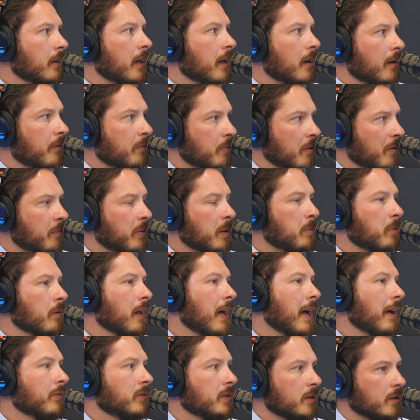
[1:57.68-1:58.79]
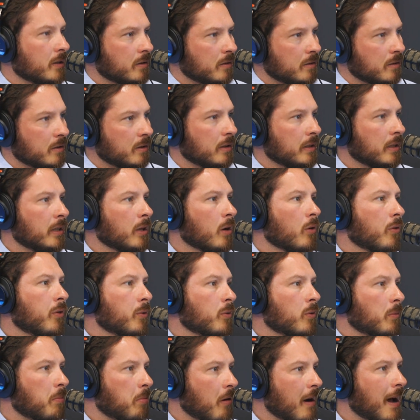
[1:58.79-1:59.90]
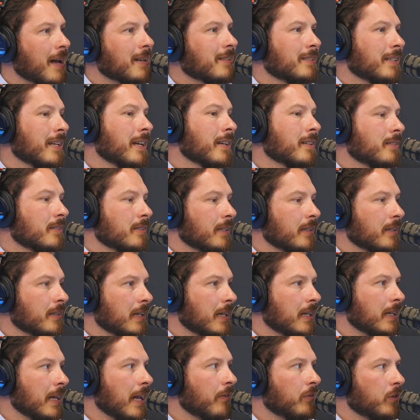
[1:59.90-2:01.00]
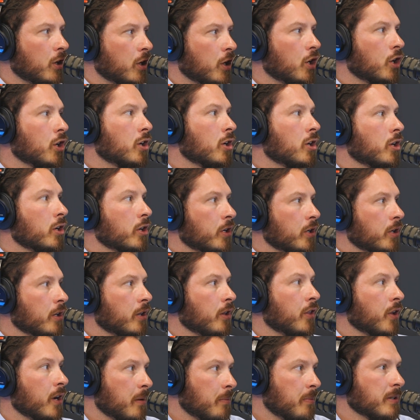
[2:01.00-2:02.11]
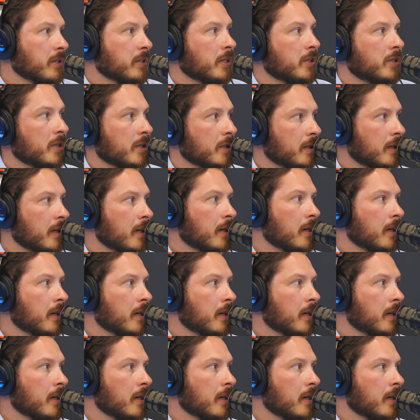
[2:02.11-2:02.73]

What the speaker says: Yeah, if people have to go through a process and they have to earn their position